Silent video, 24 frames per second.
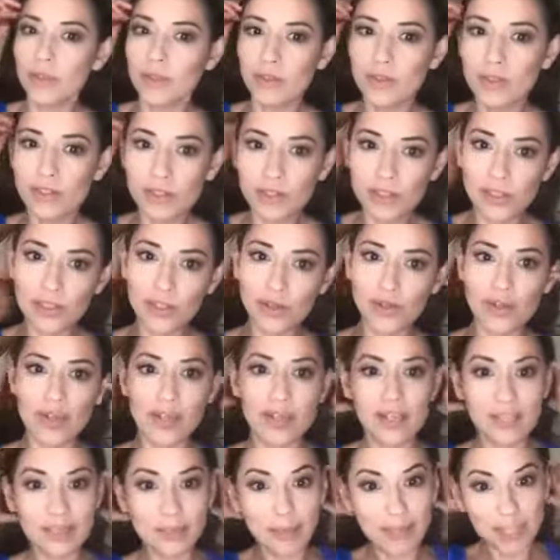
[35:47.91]
So
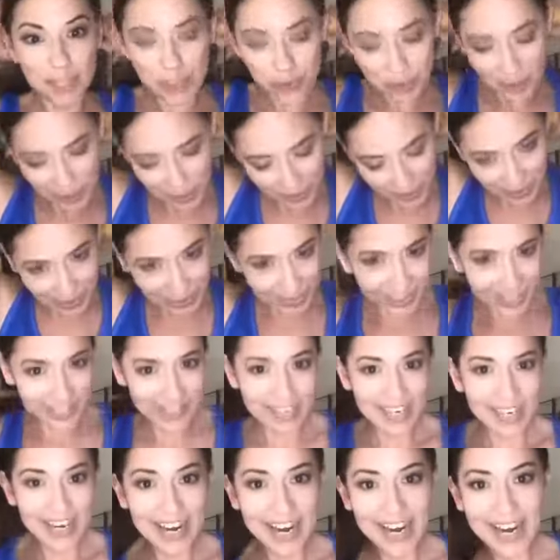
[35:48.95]
that's my dewy look.
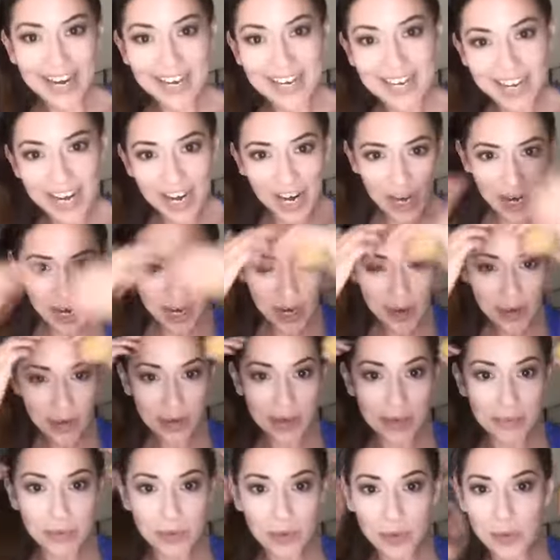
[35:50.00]
And now
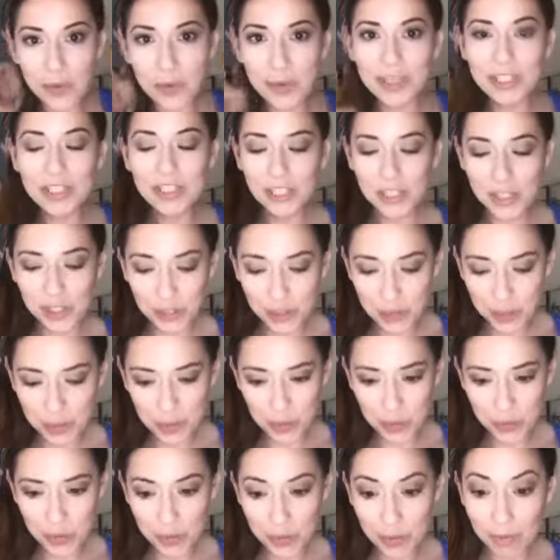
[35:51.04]
I'm going
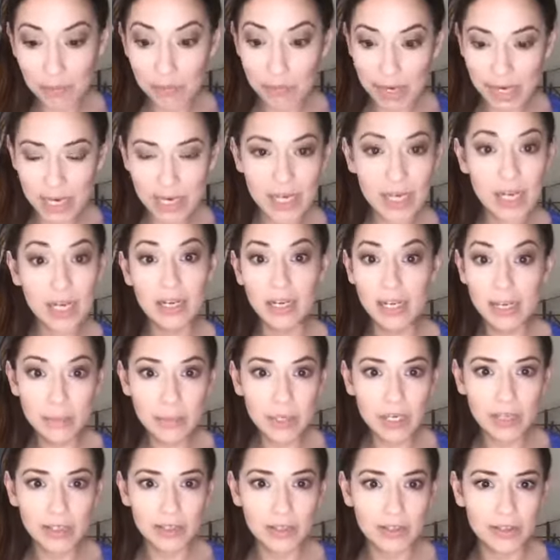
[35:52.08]
to make a
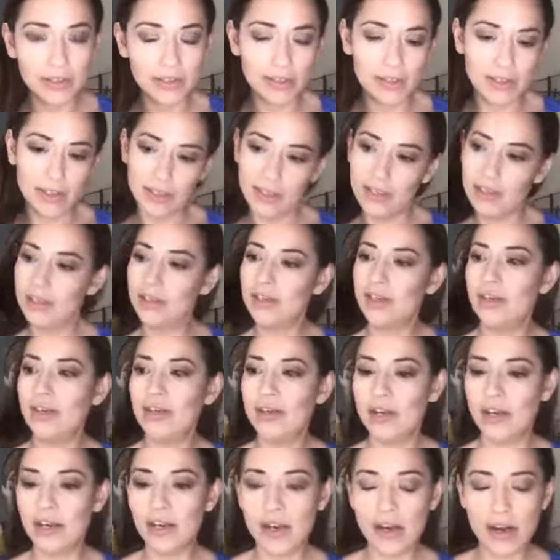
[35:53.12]
lip color.
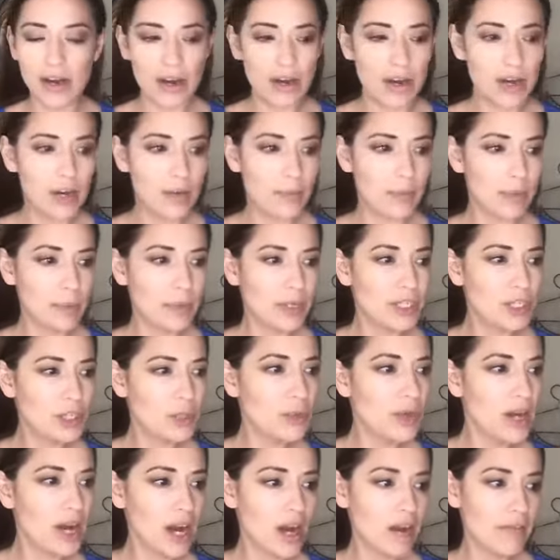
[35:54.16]
We
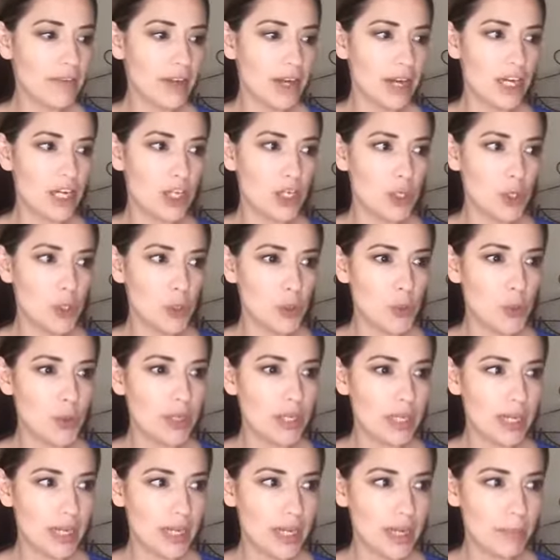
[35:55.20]
do have a
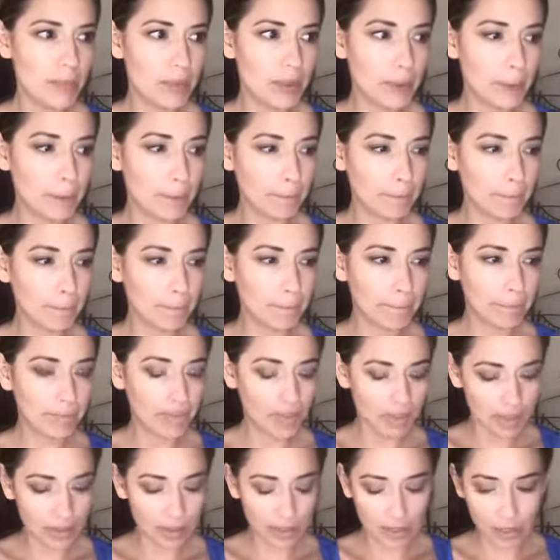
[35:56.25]
nude lip.
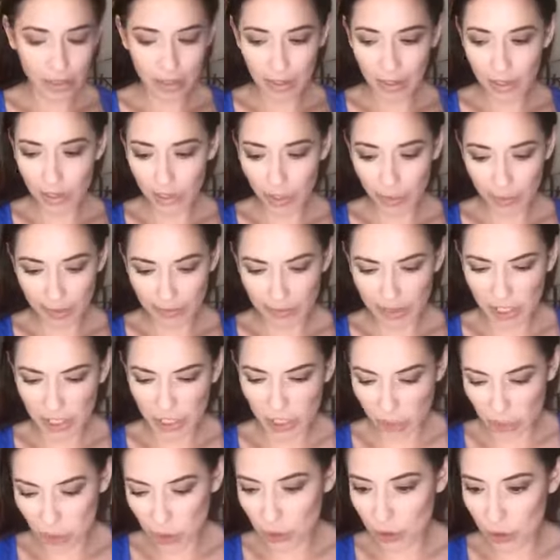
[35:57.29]
I don't know, maybe I
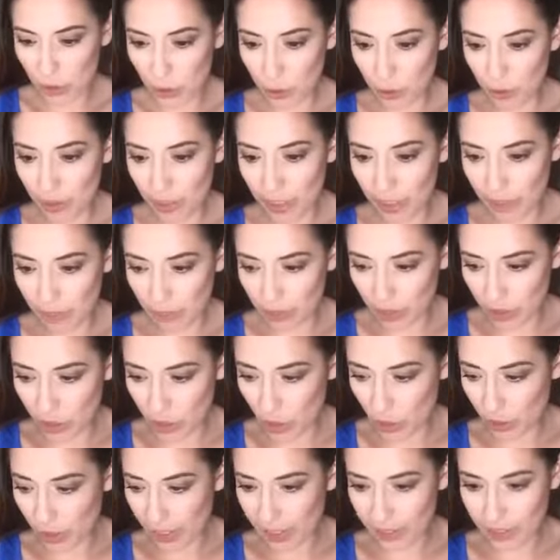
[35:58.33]
should do the nude lip.
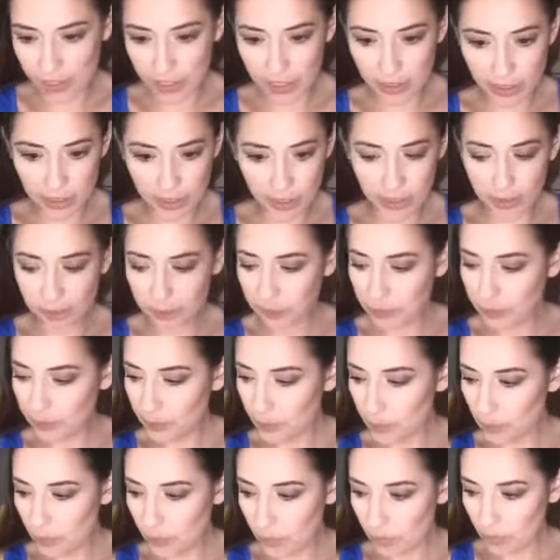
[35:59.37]
Let's try that.
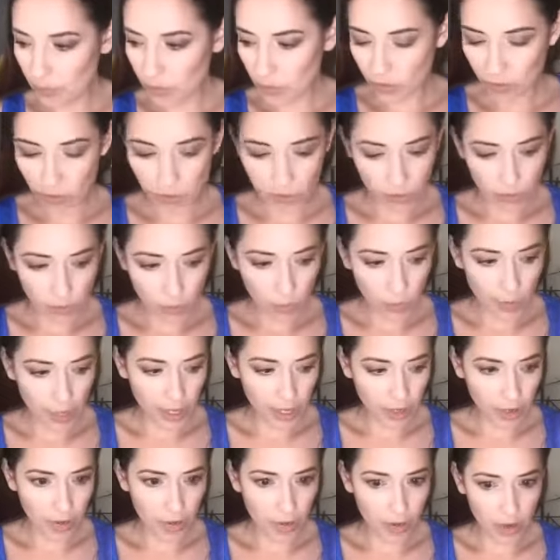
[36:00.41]

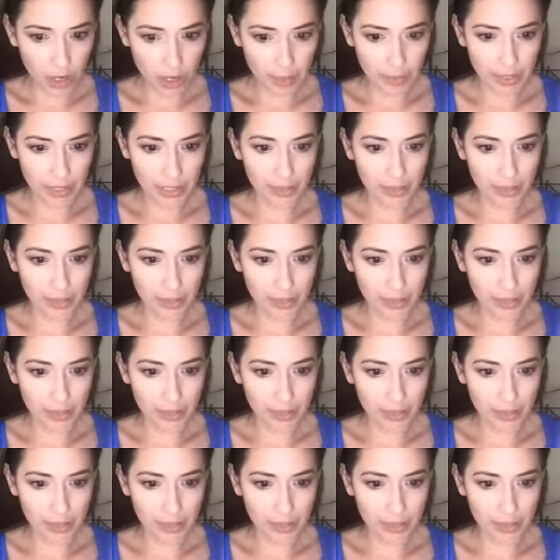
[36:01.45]
Where are my